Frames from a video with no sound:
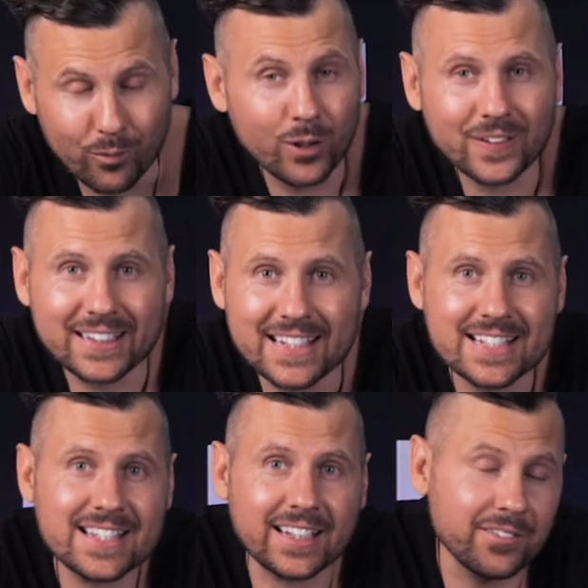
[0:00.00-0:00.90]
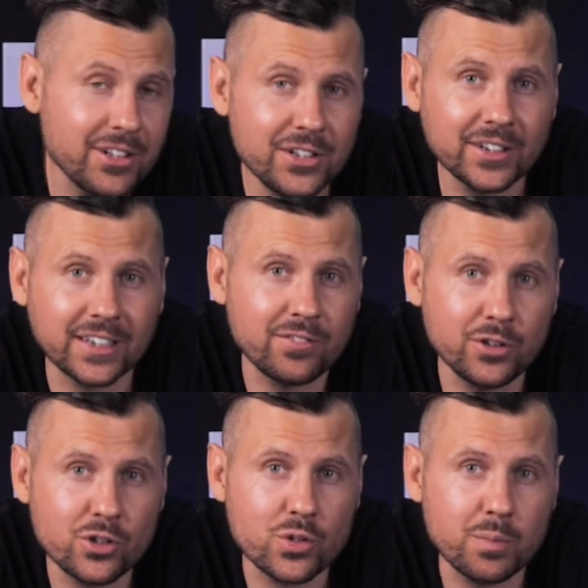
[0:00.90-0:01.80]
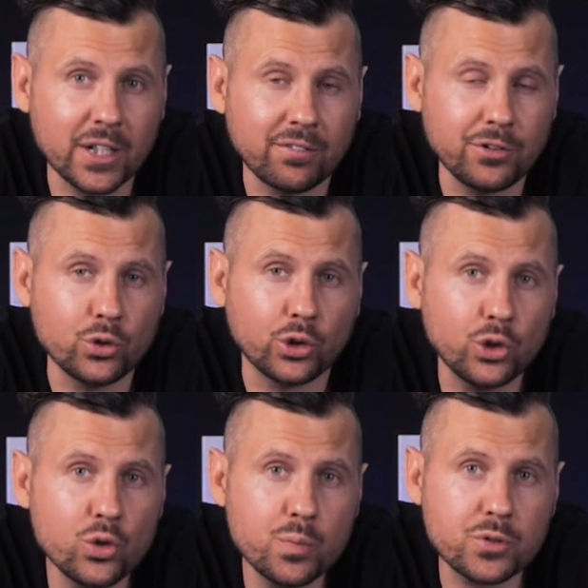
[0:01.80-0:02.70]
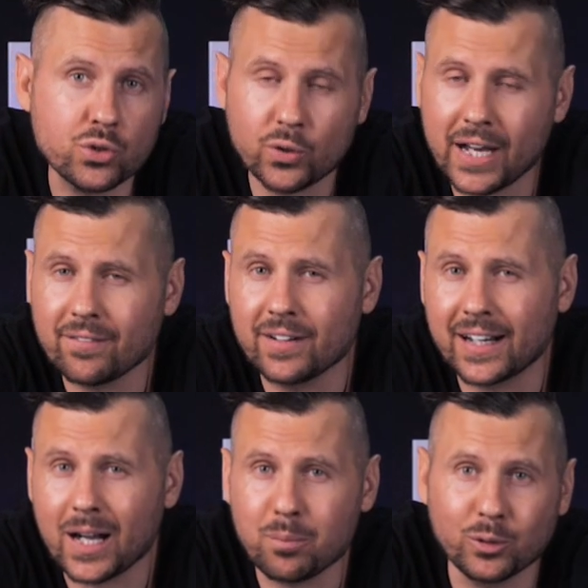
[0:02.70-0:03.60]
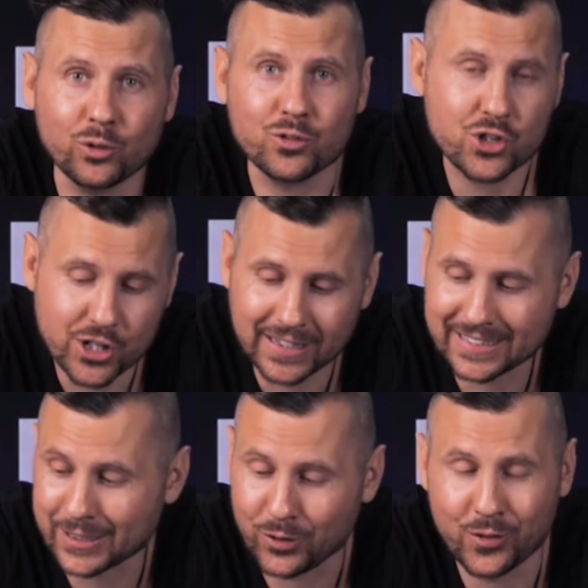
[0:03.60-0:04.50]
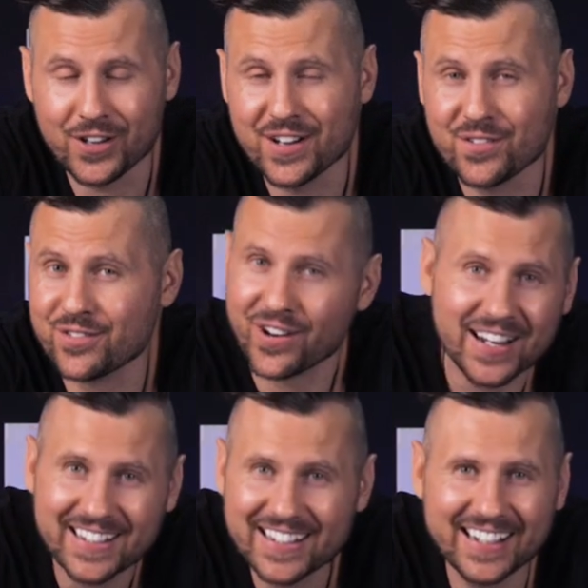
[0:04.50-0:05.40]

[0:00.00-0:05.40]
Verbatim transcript: Well, it's convenient if you need to make few cubes to have a couple of drinks on a Friday